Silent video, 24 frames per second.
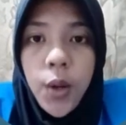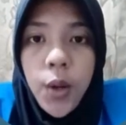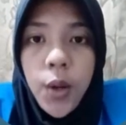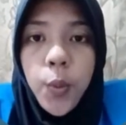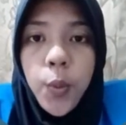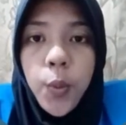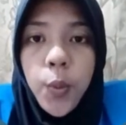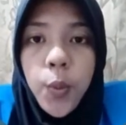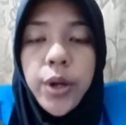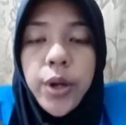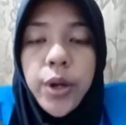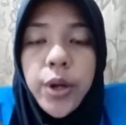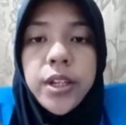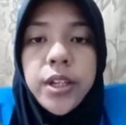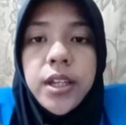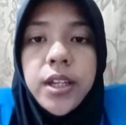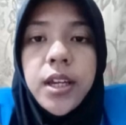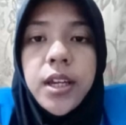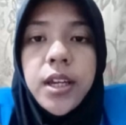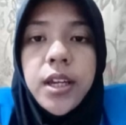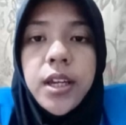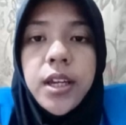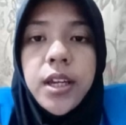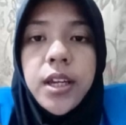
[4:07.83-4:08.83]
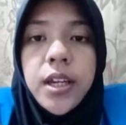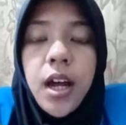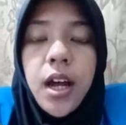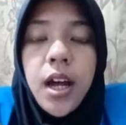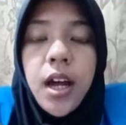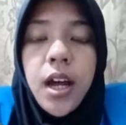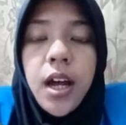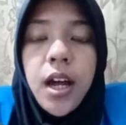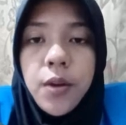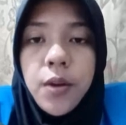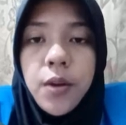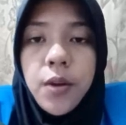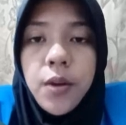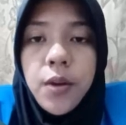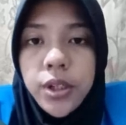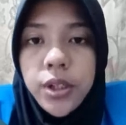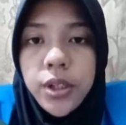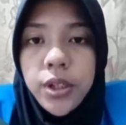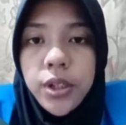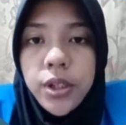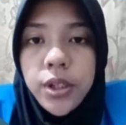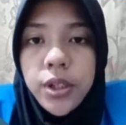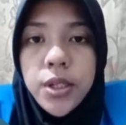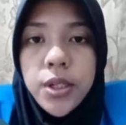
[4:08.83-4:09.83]
where the
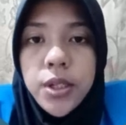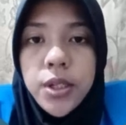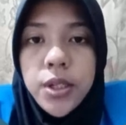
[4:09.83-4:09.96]
authors